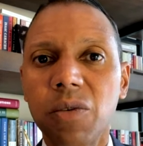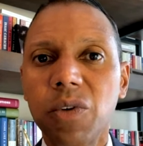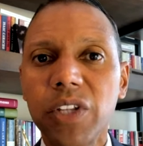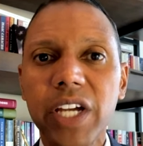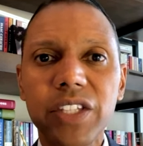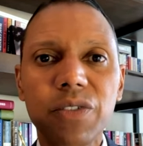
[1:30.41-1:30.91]

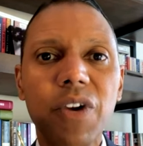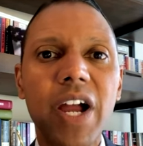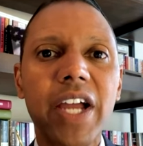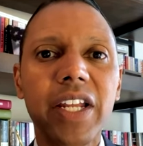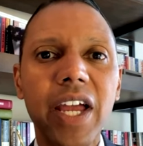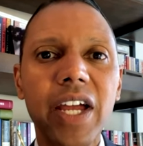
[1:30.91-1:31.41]
Well, that's
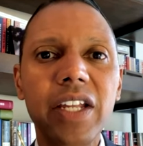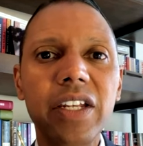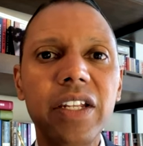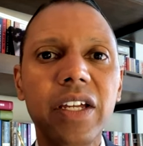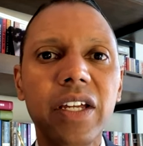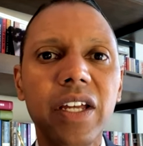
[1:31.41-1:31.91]
right.
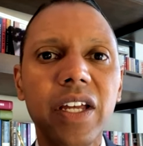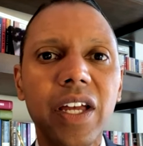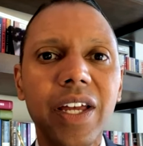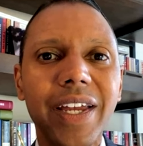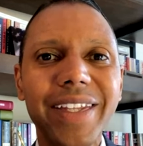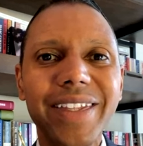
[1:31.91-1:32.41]
And
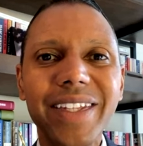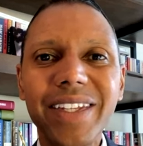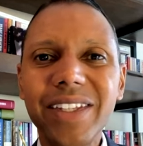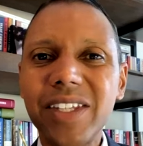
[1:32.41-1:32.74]
it,